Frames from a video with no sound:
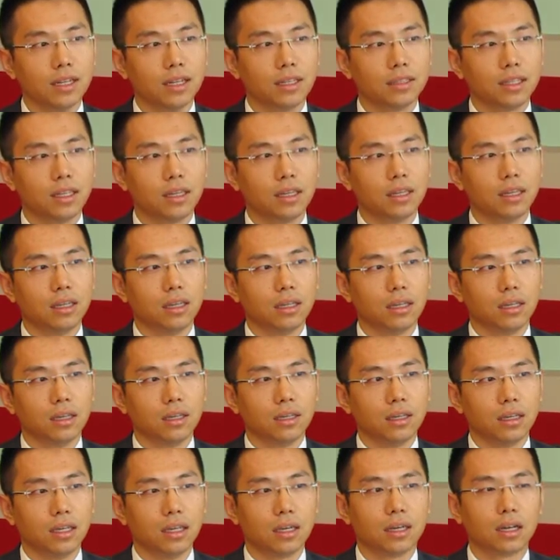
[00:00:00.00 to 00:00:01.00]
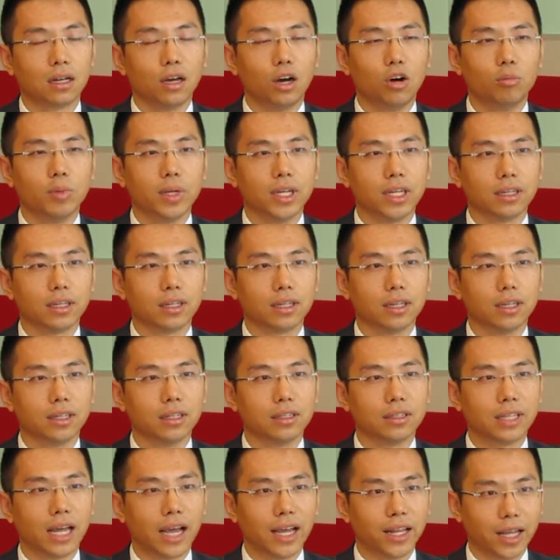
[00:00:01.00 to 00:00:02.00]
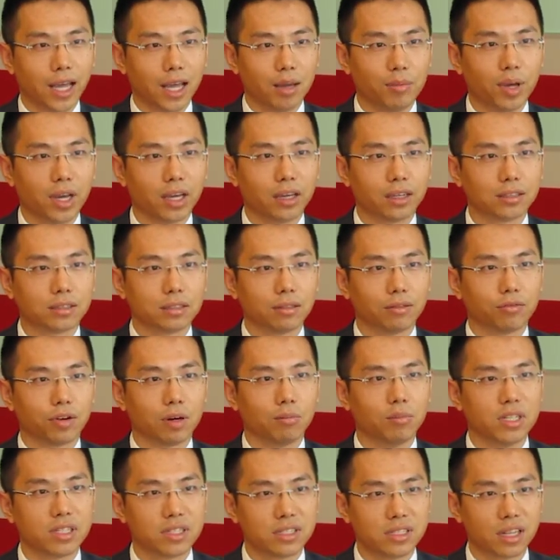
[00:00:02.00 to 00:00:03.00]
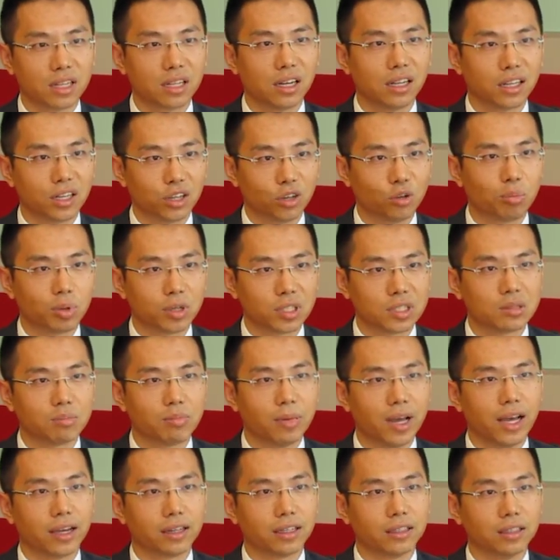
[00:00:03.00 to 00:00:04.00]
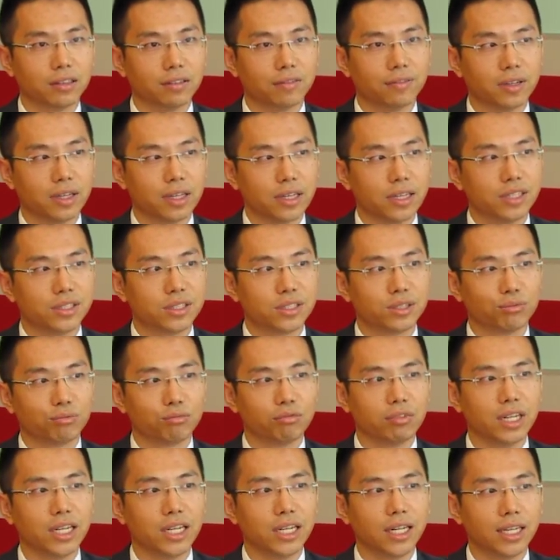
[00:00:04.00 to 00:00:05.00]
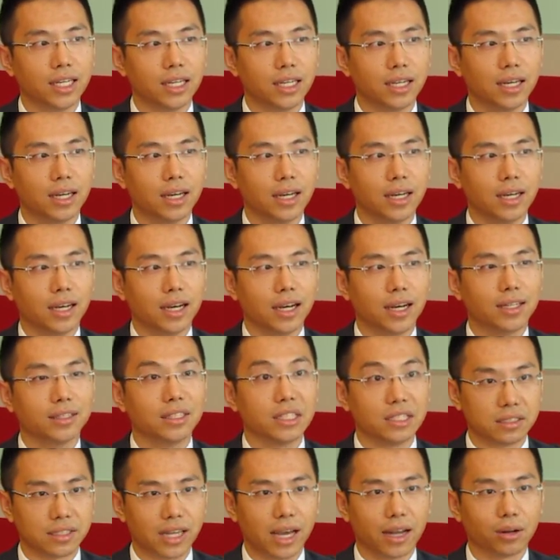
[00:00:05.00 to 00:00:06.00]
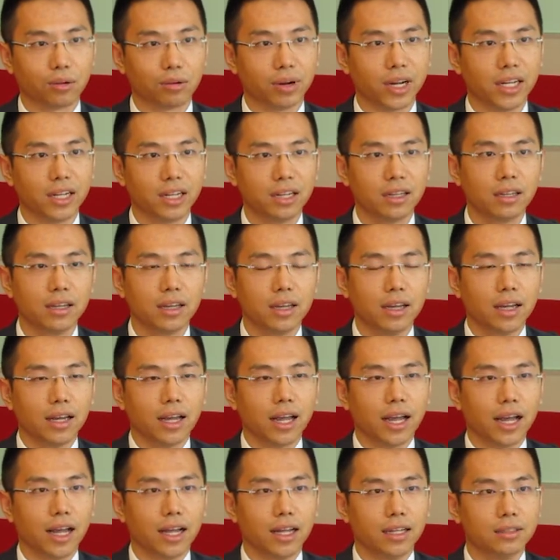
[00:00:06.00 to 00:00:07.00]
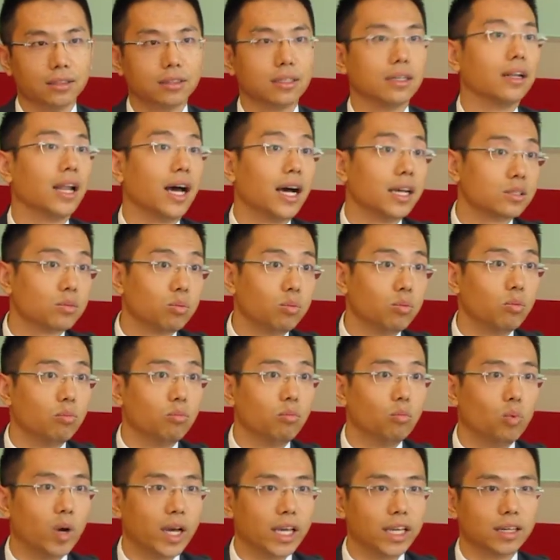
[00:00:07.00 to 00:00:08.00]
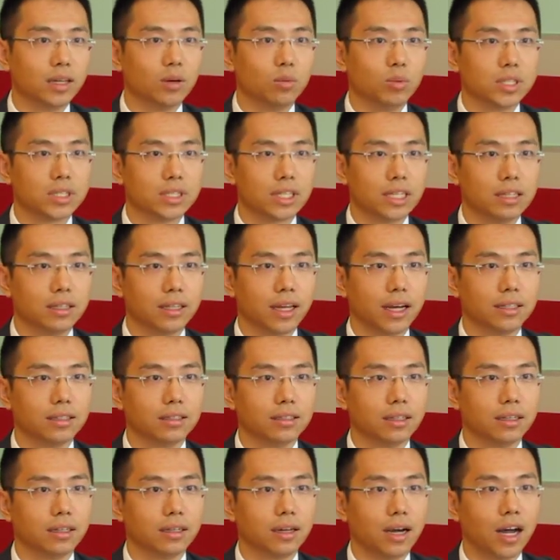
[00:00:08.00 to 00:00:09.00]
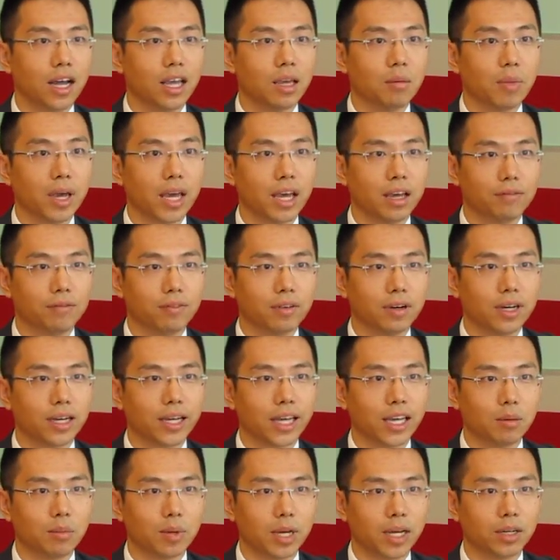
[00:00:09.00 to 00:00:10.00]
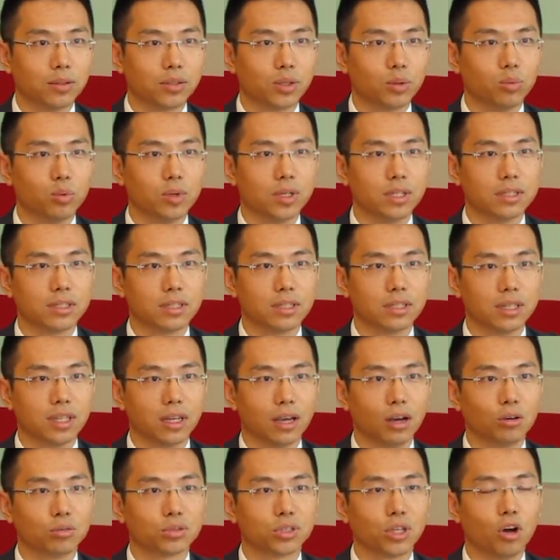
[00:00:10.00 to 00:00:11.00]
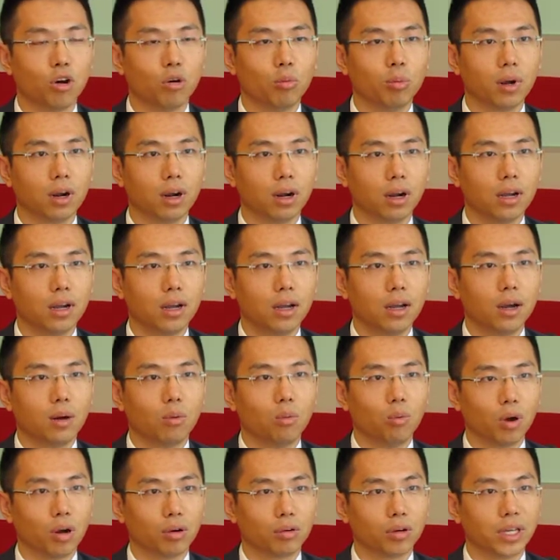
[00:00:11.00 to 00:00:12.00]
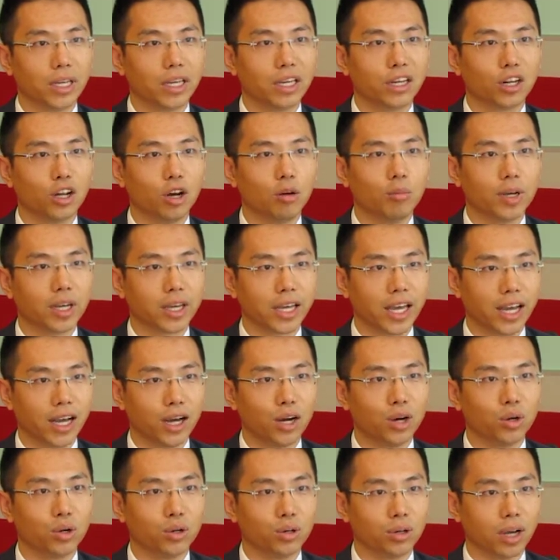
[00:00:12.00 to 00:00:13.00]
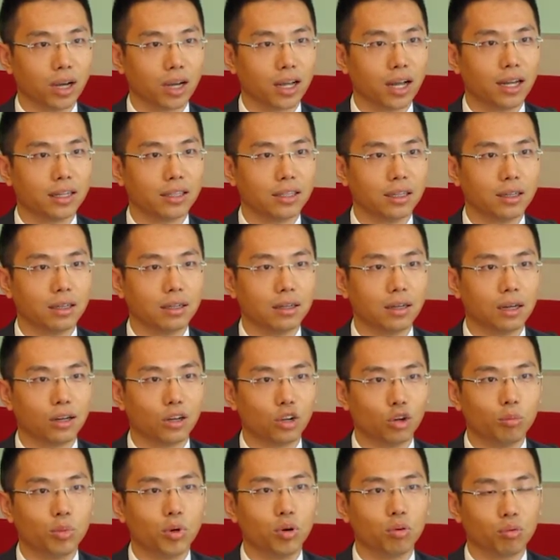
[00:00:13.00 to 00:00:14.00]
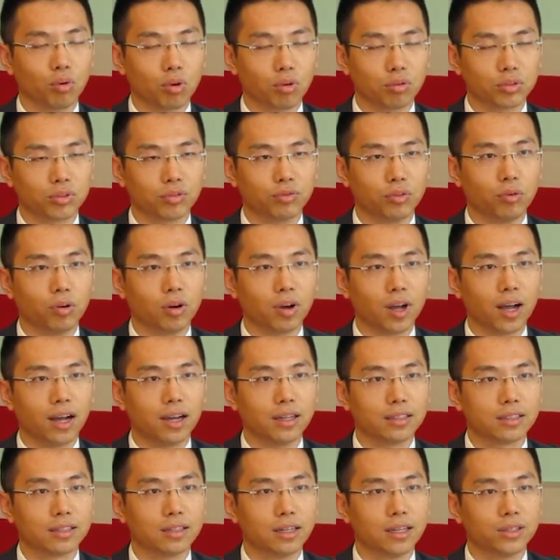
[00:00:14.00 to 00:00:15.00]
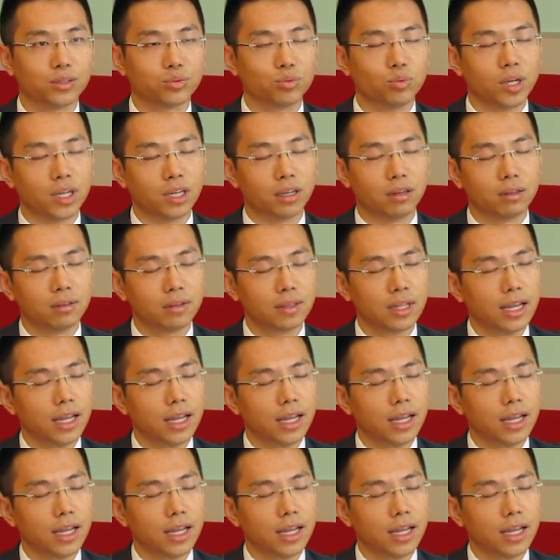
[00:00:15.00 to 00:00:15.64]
the economic dynamics from a cyclical perspective, it's really decelerating. And last week, we're seeing that the IMF came out with the October World Economic Outlook cutting global growth forecast as well.